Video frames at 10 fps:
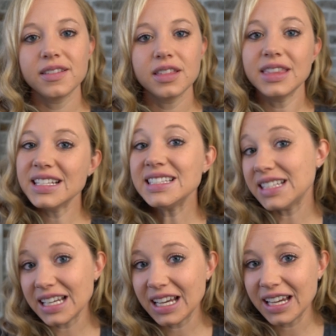This
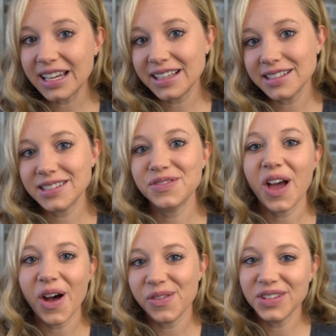city is
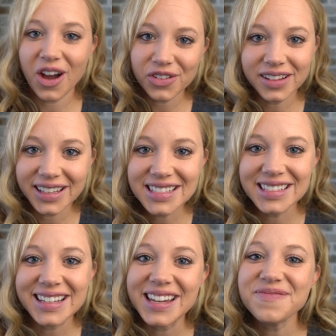not really a city,